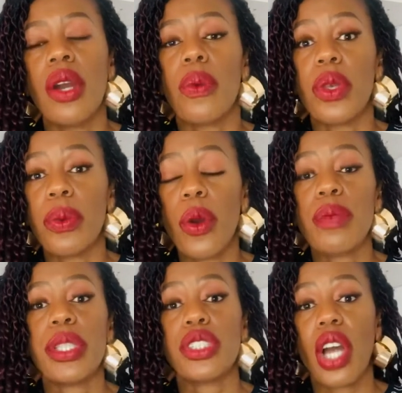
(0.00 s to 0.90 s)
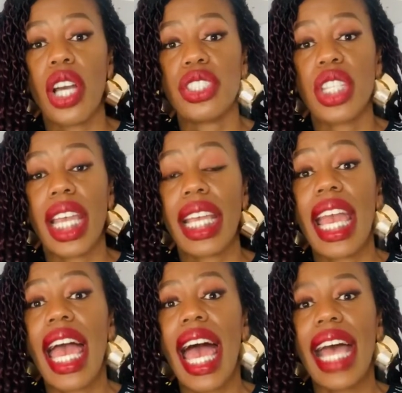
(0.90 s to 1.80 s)
we won't be charging
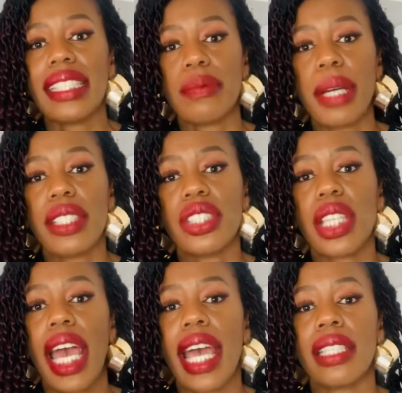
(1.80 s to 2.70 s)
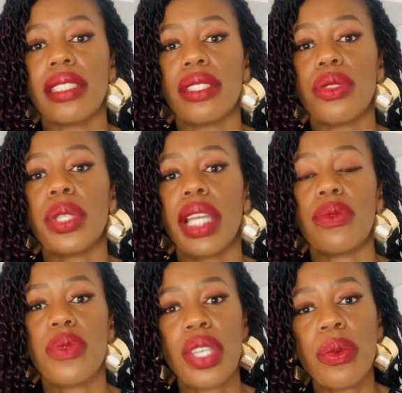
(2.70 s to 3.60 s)
as much, and you can
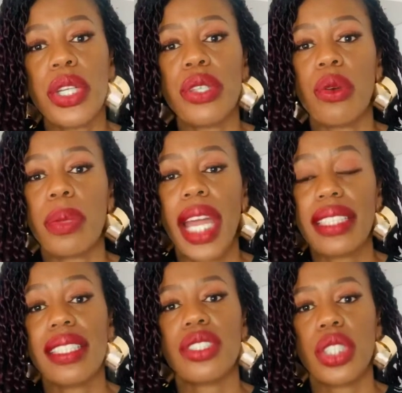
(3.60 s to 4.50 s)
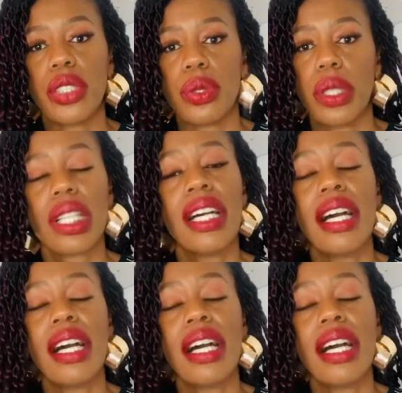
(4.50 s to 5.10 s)
rework your pricing schedule.